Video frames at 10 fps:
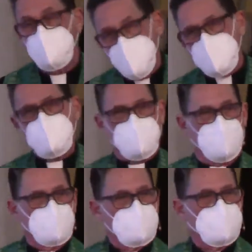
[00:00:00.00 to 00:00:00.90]

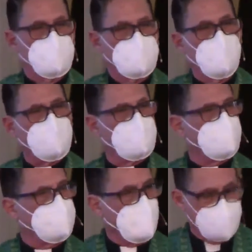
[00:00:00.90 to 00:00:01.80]
Bezos and the other
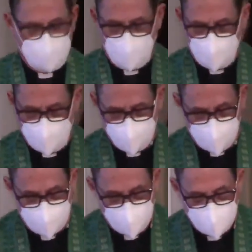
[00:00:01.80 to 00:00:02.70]
bozos of
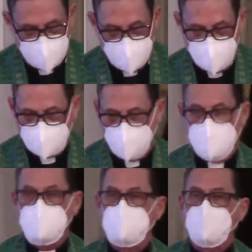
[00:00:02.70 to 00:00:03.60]
the billionaire
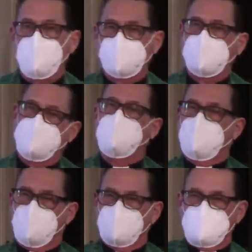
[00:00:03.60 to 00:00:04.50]
class revel in
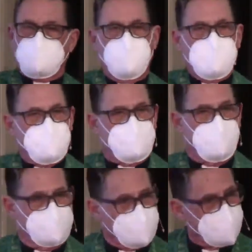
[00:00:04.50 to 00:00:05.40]
their own
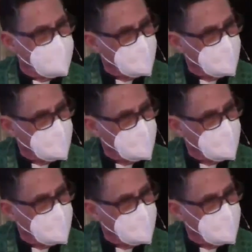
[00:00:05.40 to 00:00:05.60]
spaceships.